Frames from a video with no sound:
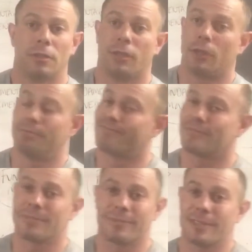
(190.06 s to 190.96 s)
So
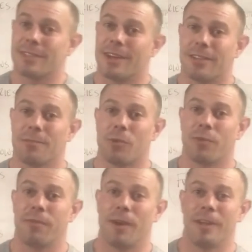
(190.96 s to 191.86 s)
there's nothing
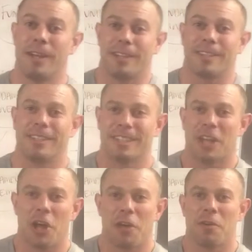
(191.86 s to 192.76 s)
more
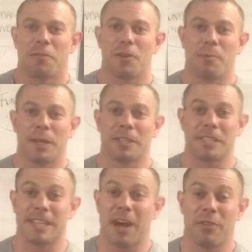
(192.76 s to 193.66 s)

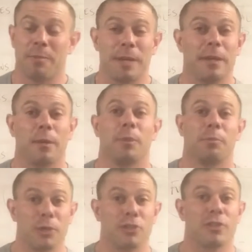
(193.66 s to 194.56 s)
fundamentally sound than being able to
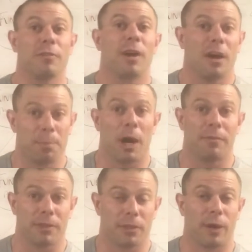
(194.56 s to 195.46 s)
push yourself up
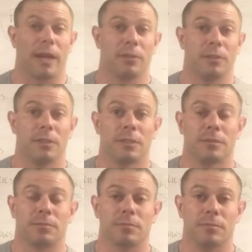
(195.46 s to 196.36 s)
off of the ground
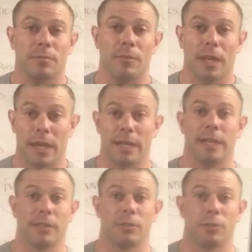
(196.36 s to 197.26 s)
and
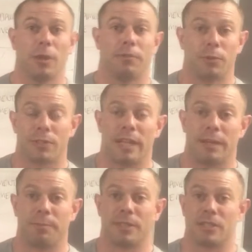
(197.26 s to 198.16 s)
into a full
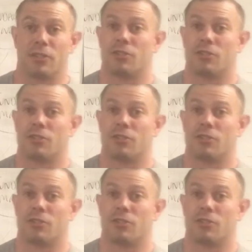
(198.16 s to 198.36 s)
standing position.